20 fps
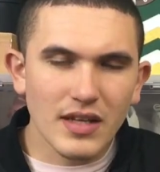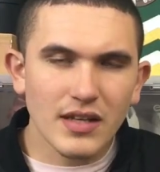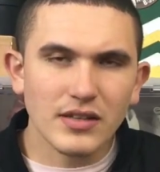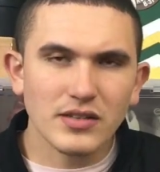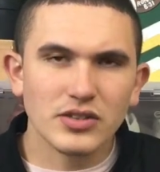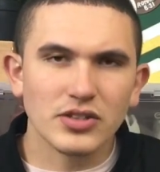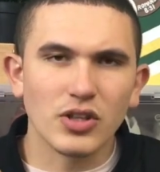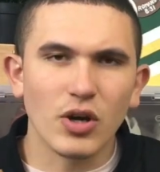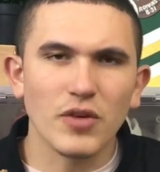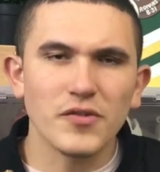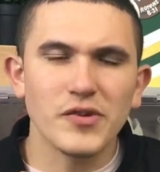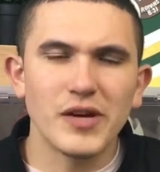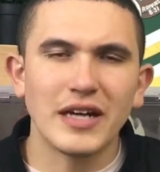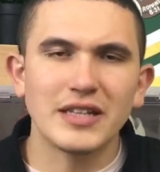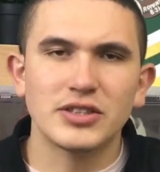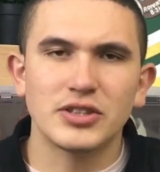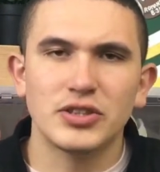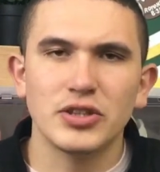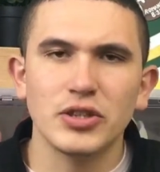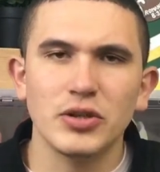So if you
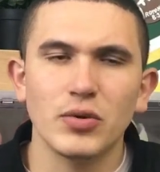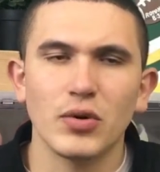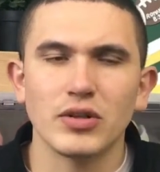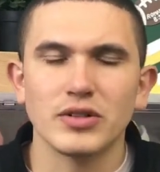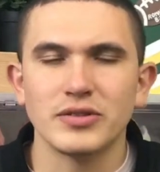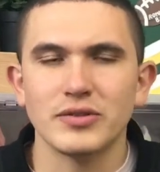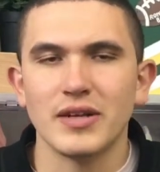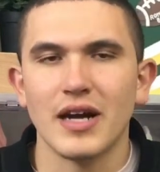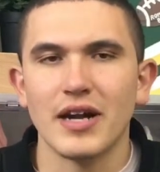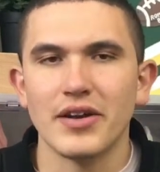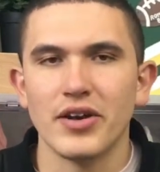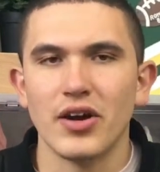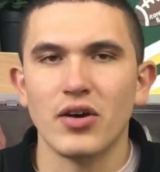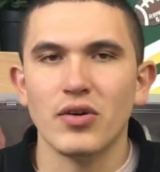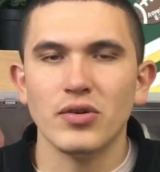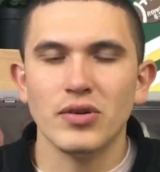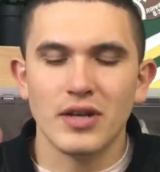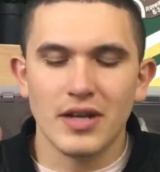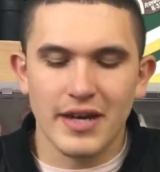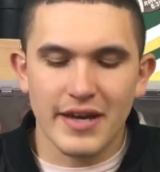guys do or do not
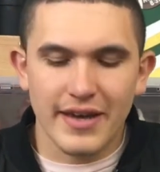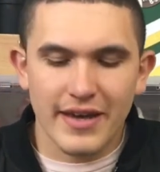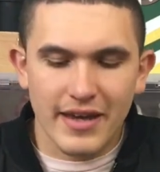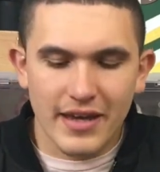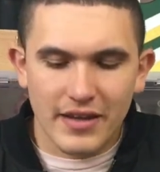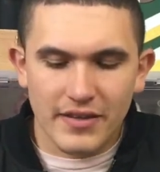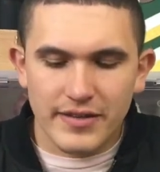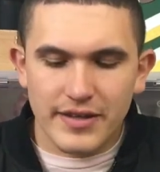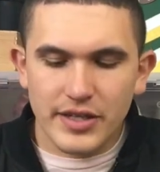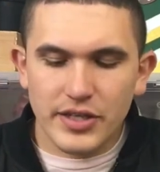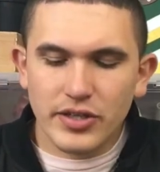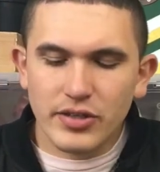know, this